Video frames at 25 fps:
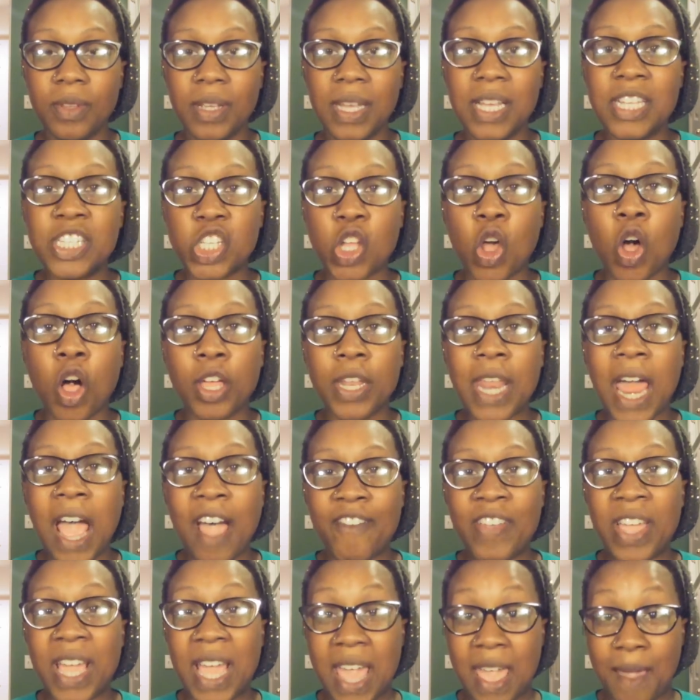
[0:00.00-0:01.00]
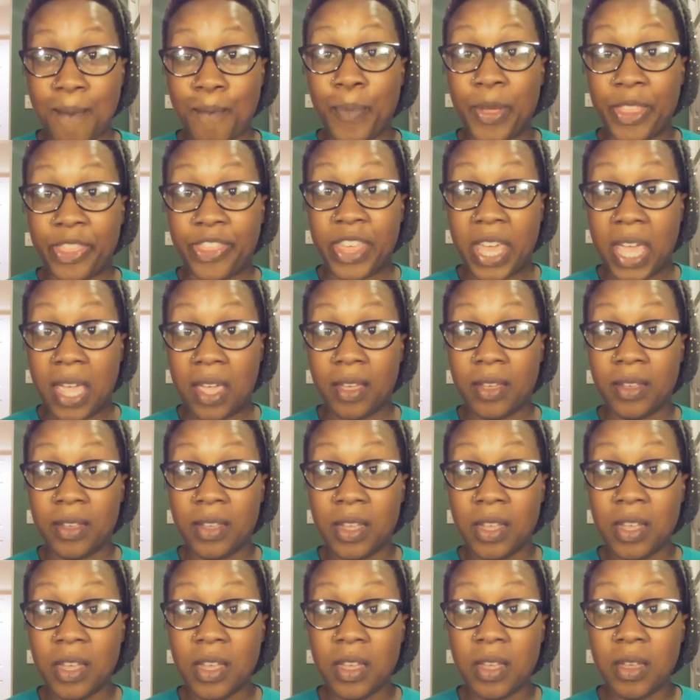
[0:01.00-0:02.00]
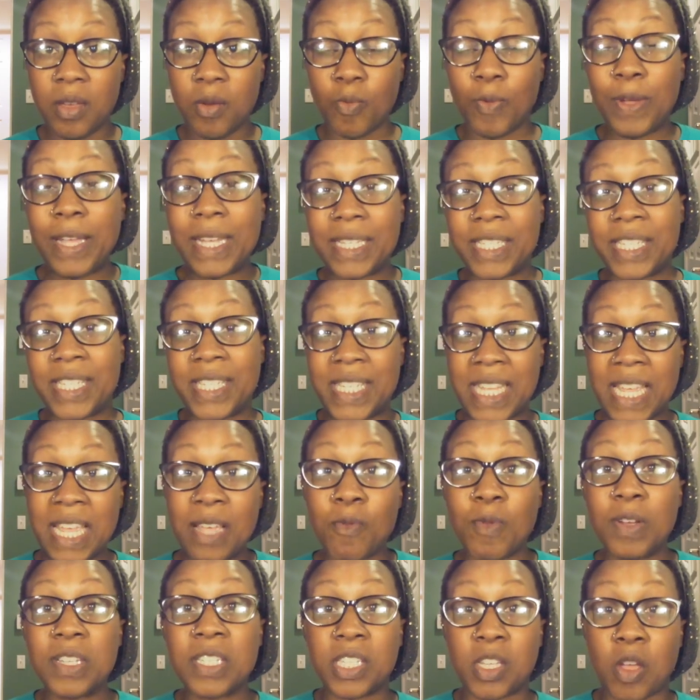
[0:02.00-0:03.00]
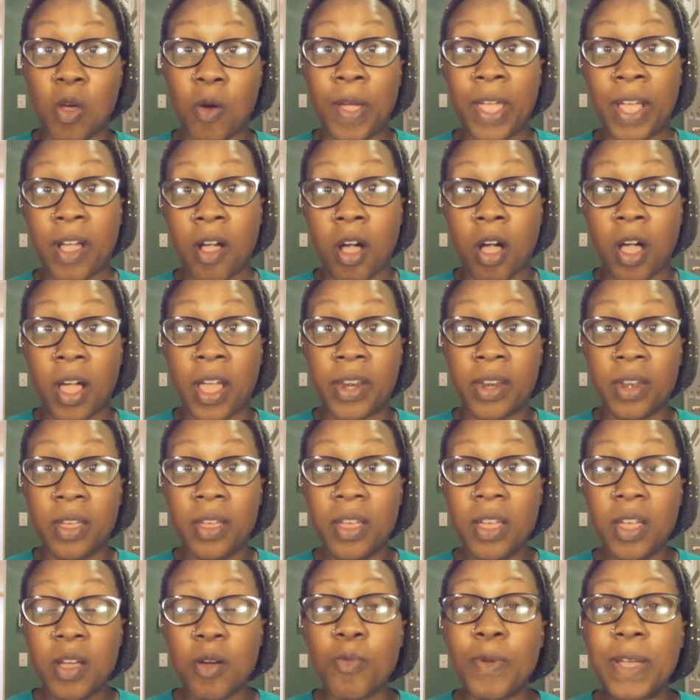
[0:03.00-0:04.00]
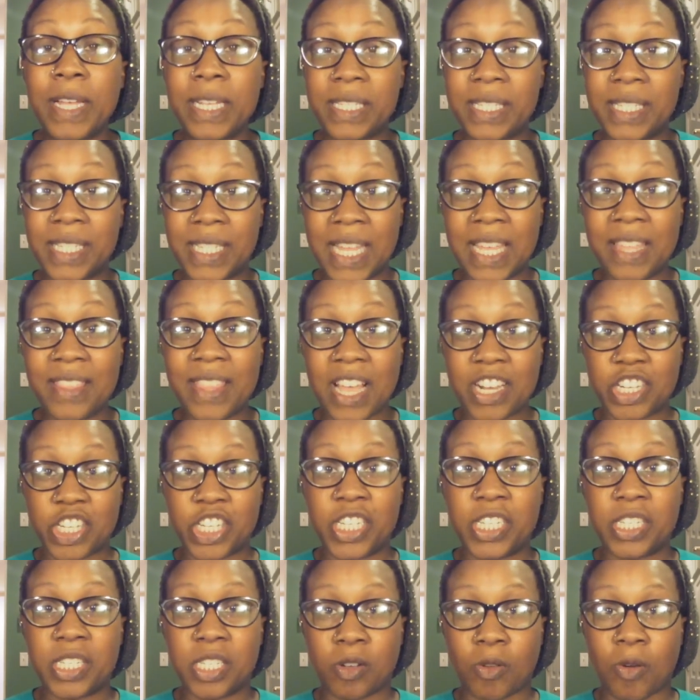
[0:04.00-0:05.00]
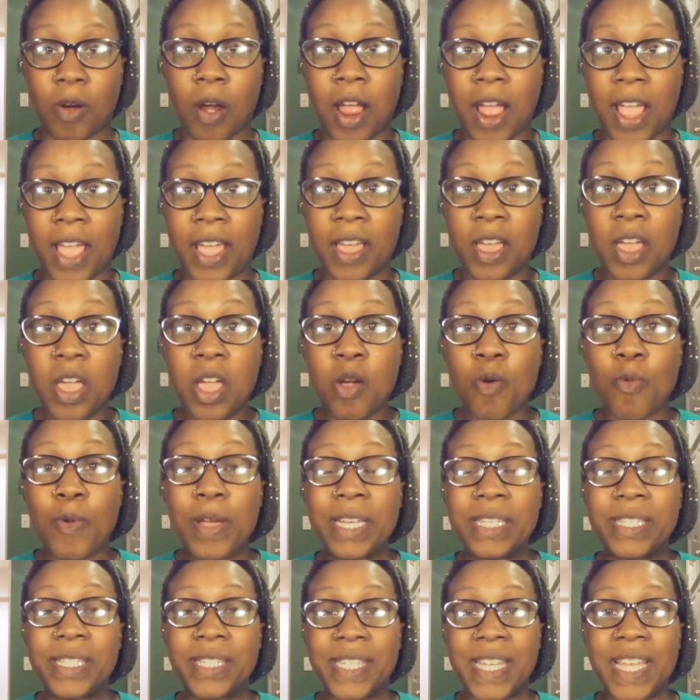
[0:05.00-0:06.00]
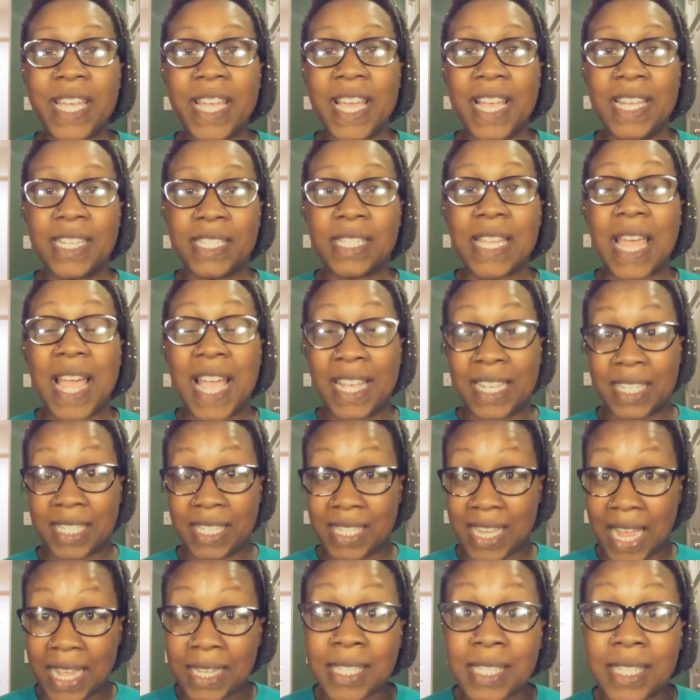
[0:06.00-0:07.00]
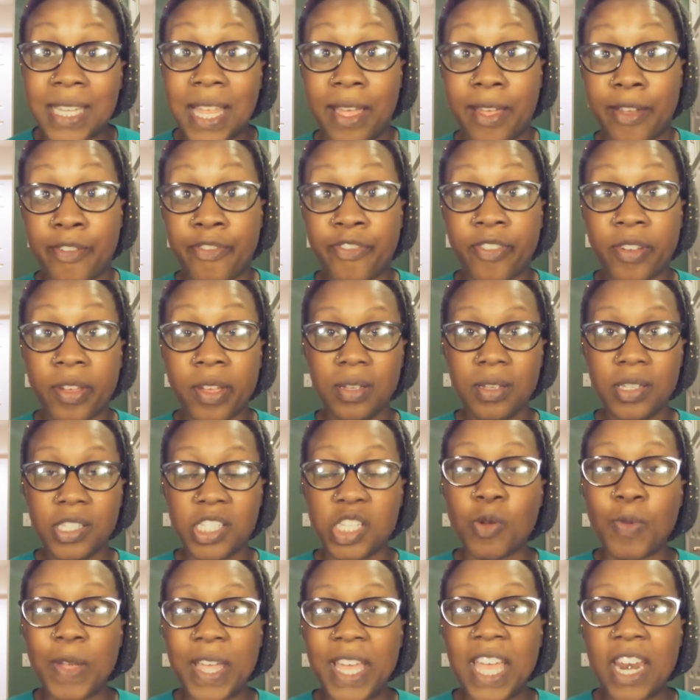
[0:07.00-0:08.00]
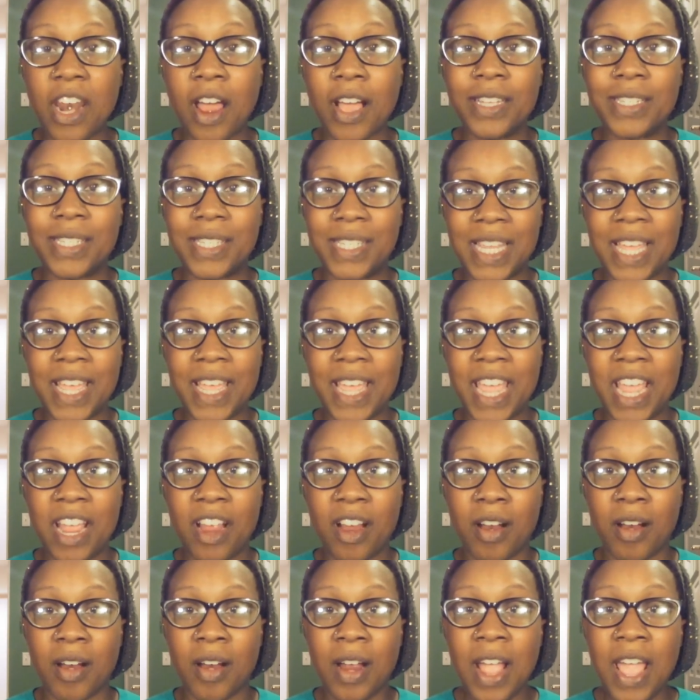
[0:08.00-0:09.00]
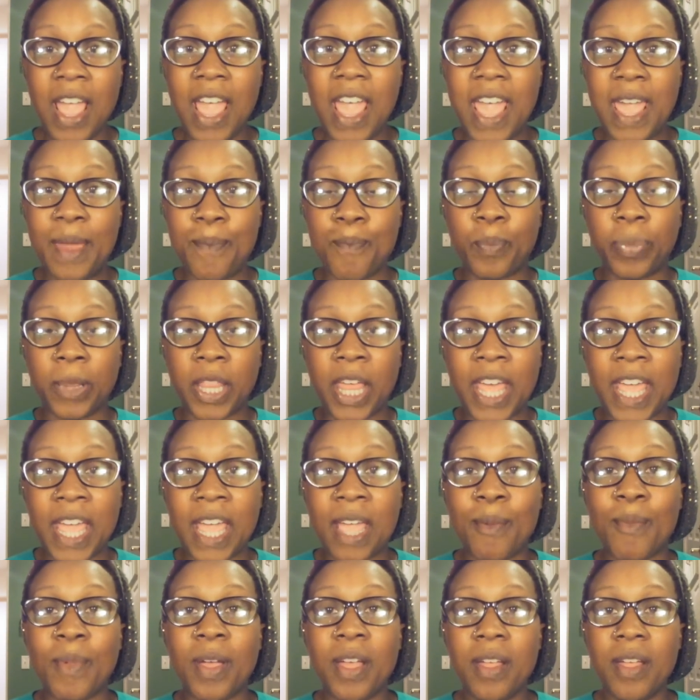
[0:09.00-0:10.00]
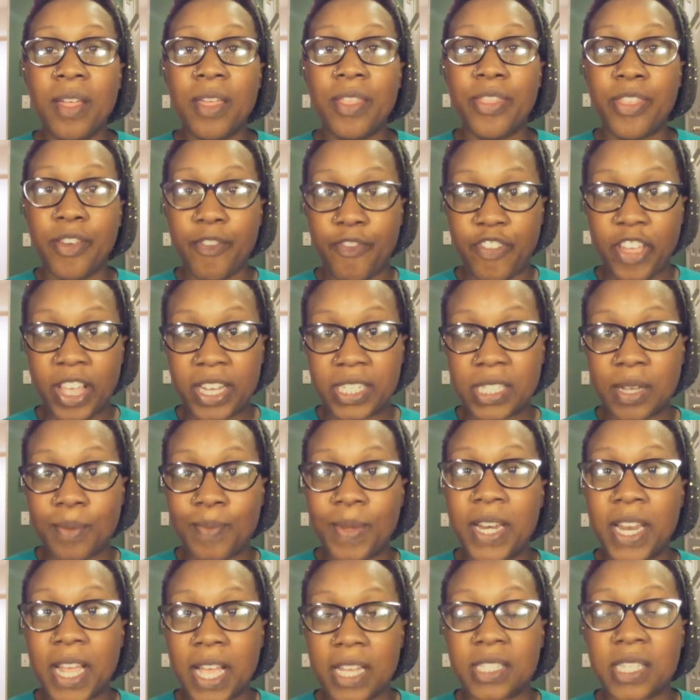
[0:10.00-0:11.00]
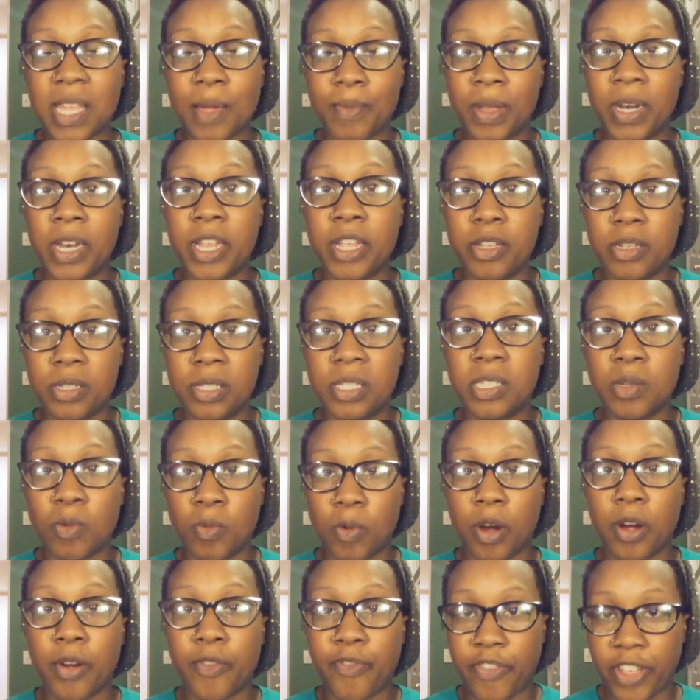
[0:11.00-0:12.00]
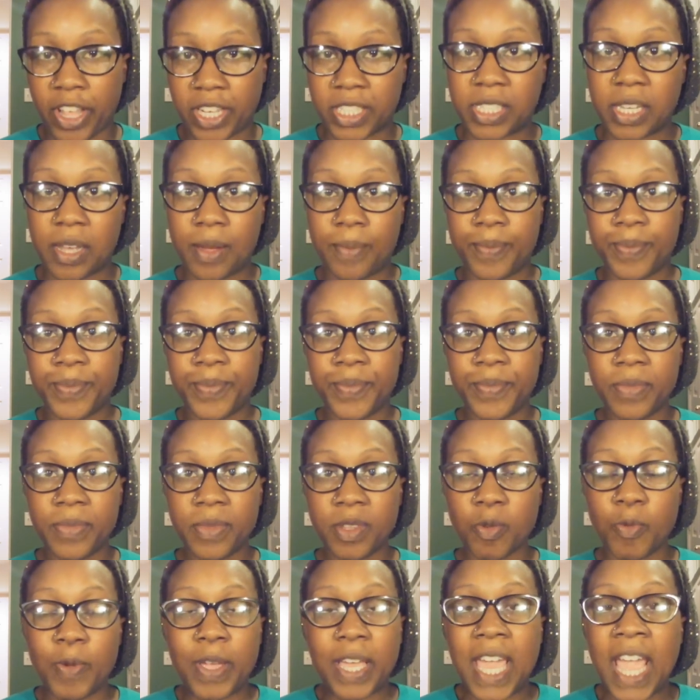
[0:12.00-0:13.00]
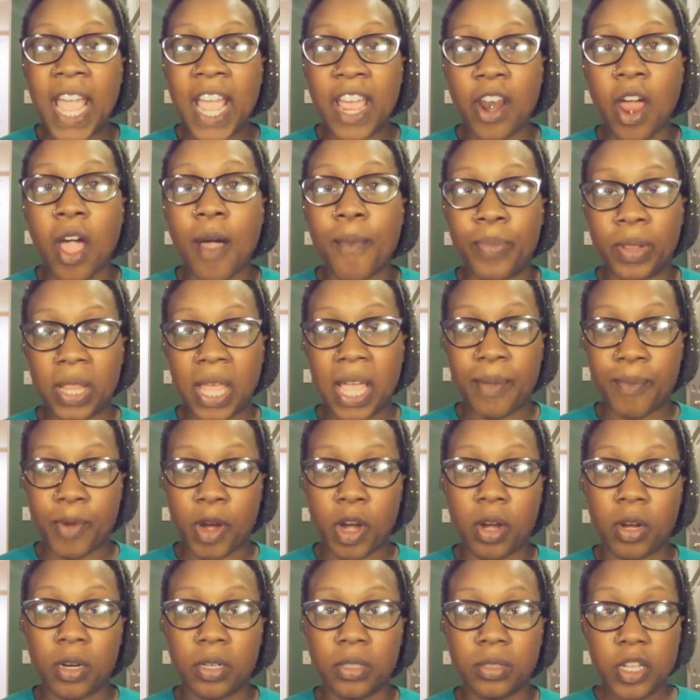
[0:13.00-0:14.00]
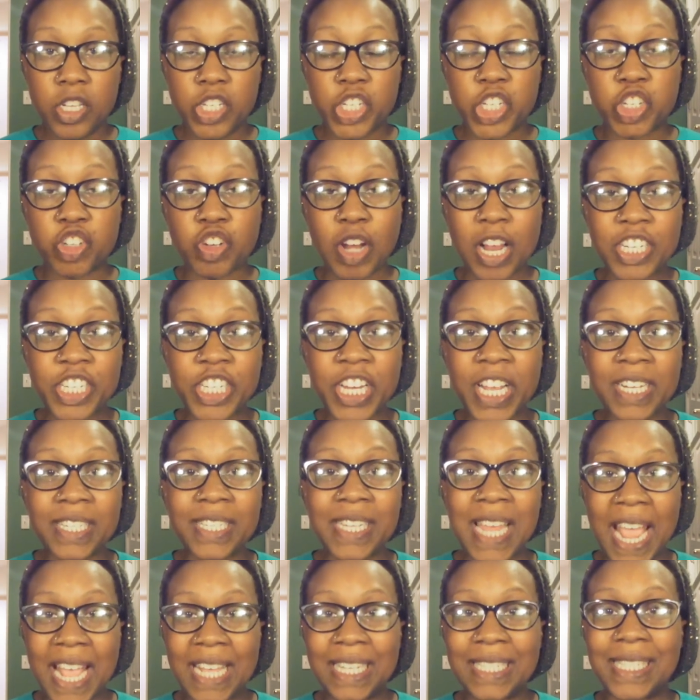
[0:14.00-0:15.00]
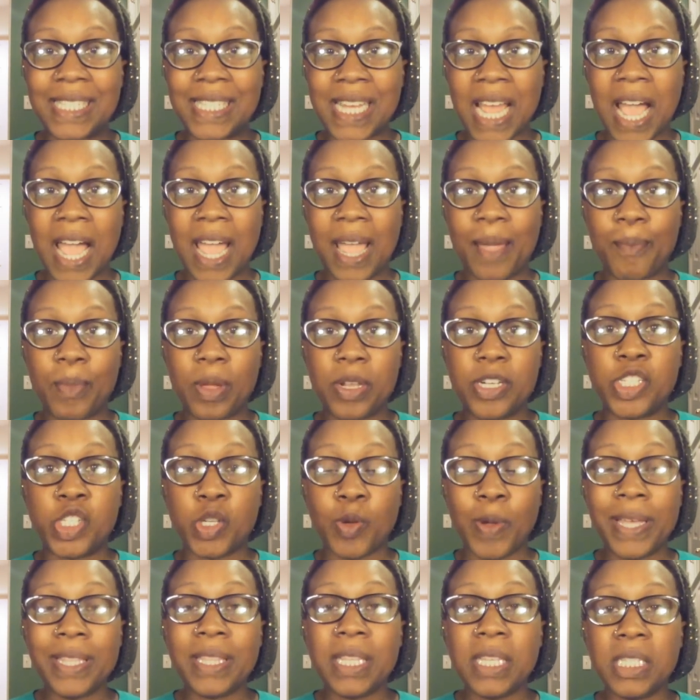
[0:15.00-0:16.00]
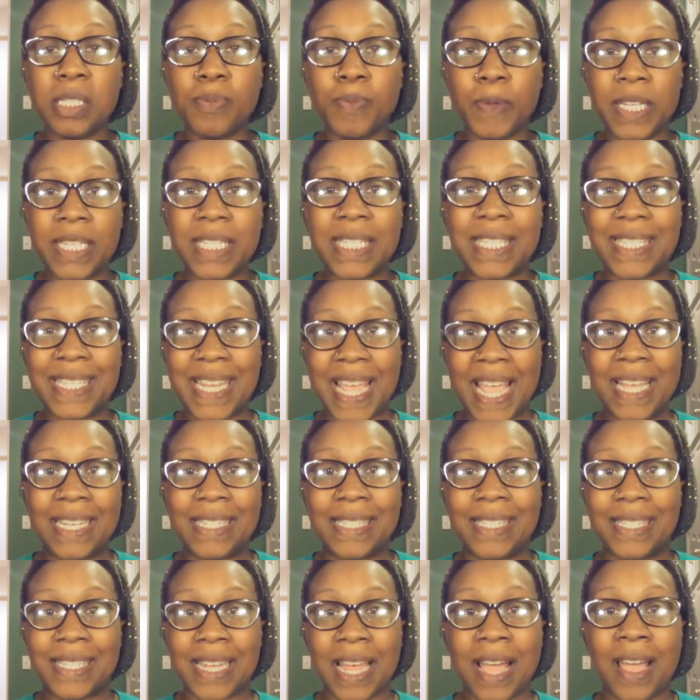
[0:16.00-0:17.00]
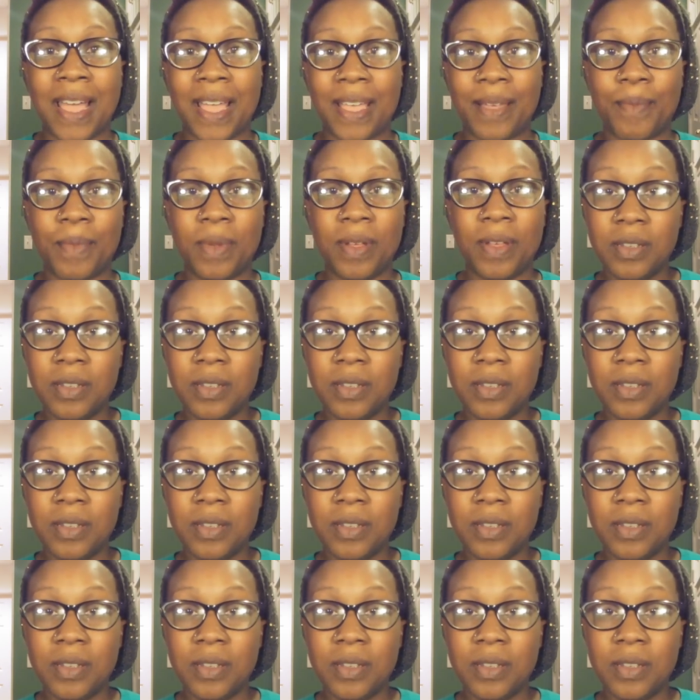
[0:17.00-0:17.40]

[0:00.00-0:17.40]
It's called having empathy. We see what's going on. We see that she's crying. We see it's excessive. So we cannot sit here and blame the victim. And yes, I'm going to use the word victim. We cannot blame her. Stretching takes time. Doing the splits takes time.